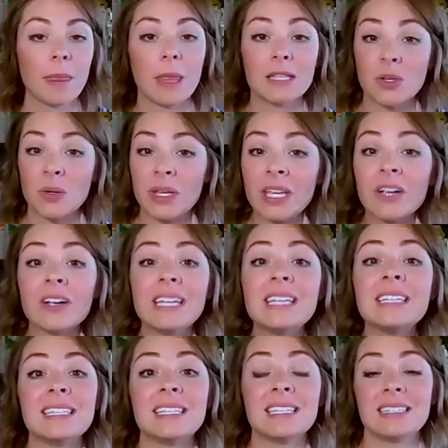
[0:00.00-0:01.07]
So here
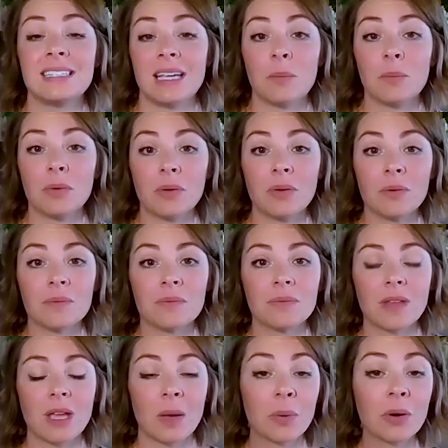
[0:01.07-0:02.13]
is an example,
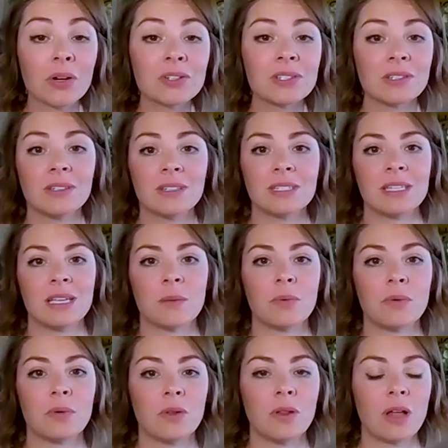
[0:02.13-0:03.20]
a personal
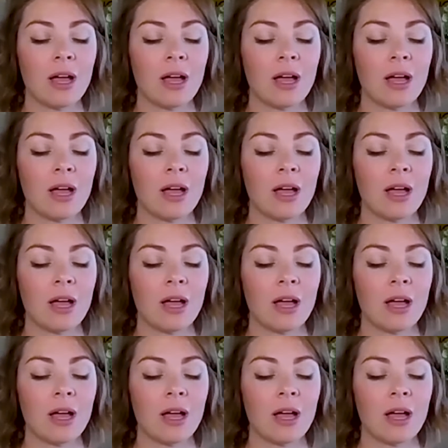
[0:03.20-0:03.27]
example